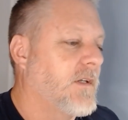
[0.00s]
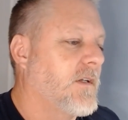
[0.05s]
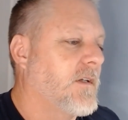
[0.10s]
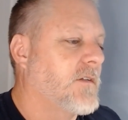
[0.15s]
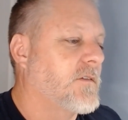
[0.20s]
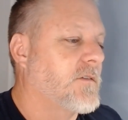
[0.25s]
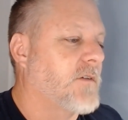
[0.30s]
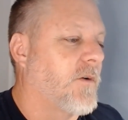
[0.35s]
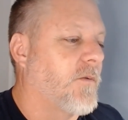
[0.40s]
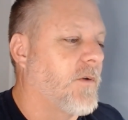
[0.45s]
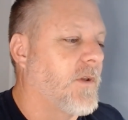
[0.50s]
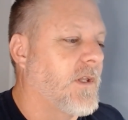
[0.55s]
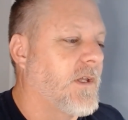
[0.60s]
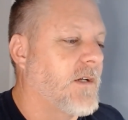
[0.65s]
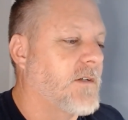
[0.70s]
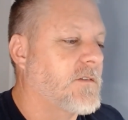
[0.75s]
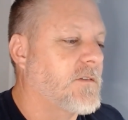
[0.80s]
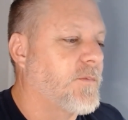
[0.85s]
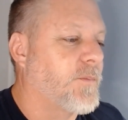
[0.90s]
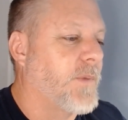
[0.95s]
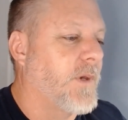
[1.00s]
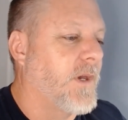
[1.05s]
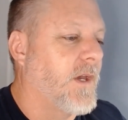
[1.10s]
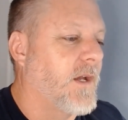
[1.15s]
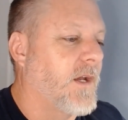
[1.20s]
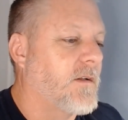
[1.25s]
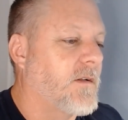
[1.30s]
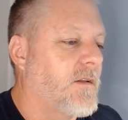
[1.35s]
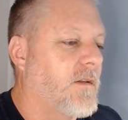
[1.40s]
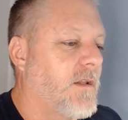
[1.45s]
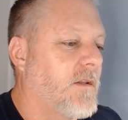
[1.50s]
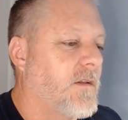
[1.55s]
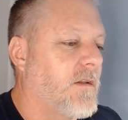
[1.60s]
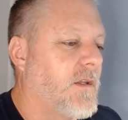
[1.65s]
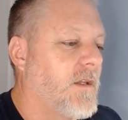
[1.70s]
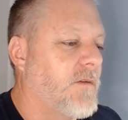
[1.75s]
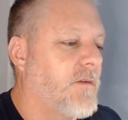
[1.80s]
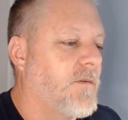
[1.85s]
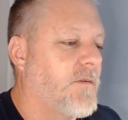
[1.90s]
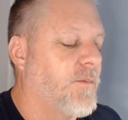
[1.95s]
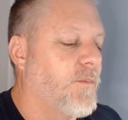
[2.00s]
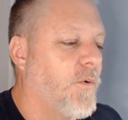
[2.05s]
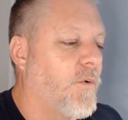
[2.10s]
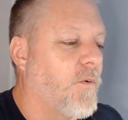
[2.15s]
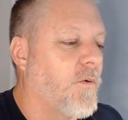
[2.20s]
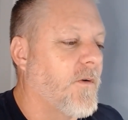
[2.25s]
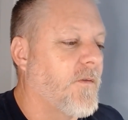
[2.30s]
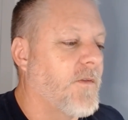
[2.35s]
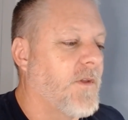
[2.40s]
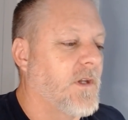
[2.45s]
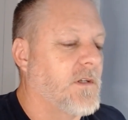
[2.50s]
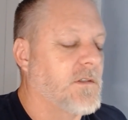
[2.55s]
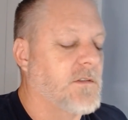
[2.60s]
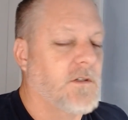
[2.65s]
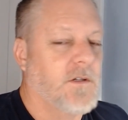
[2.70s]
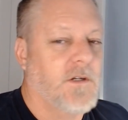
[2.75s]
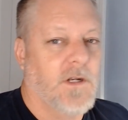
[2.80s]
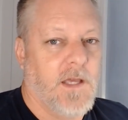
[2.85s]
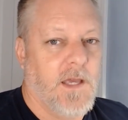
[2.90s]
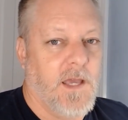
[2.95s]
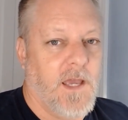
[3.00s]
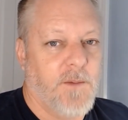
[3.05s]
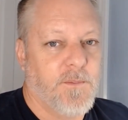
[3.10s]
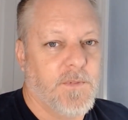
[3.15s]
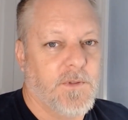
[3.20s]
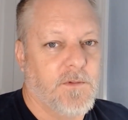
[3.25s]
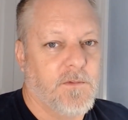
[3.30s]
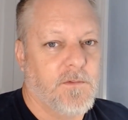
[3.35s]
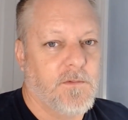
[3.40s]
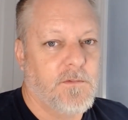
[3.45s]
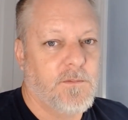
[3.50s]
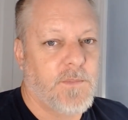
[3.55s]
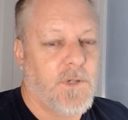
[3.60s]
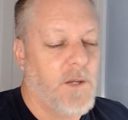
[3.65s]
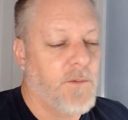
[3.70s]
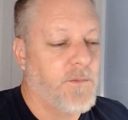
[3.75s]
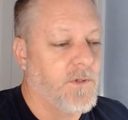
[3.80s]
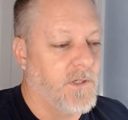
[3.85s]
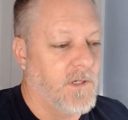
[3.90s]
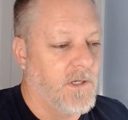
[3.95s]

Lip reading: So I really expect that even more things are going to happen probably